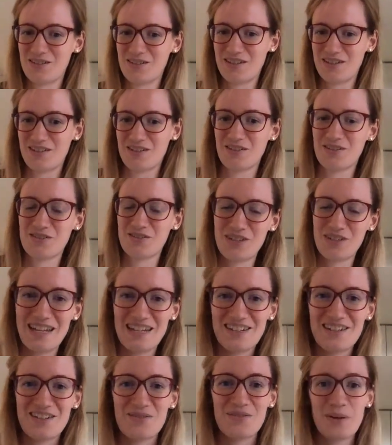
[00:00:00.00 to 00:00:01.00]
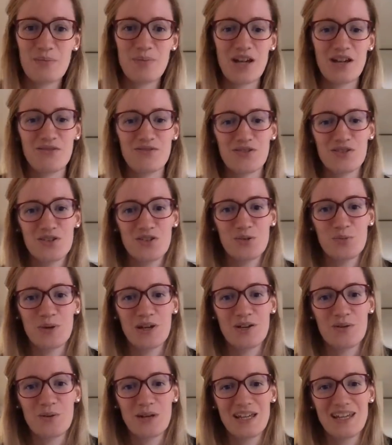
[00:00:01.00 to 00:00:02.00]
created a reply for you, by the
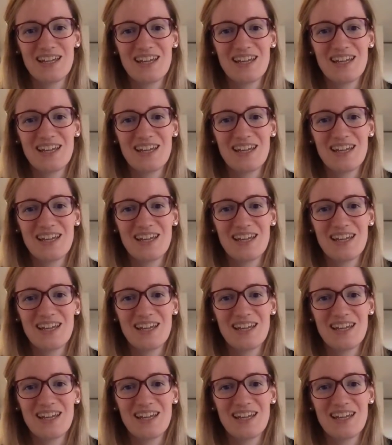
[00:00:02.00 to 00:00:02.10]
way.